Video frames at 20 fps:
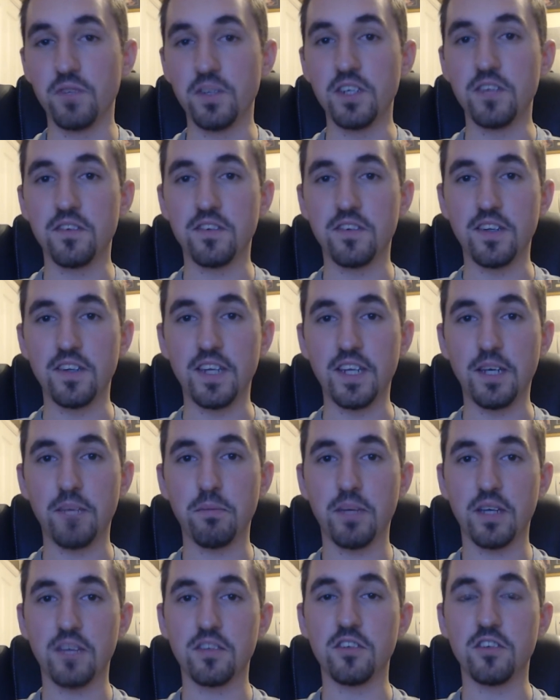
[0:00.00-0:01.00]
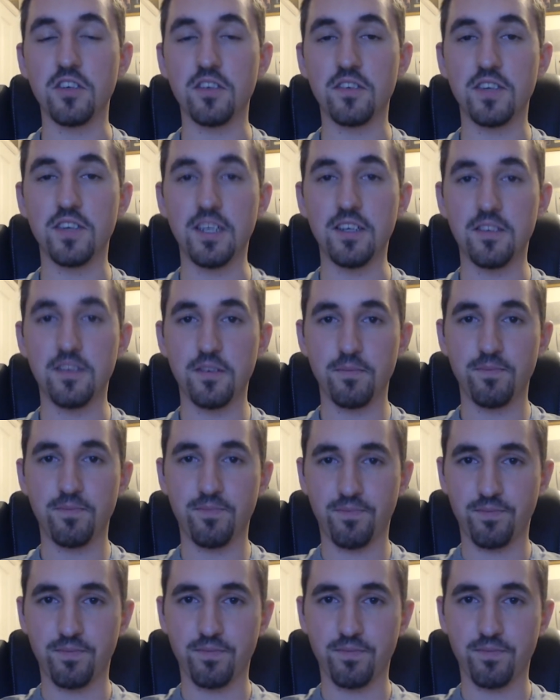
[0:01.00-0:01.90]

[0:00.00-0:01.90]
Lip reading: villains in the passenger seat,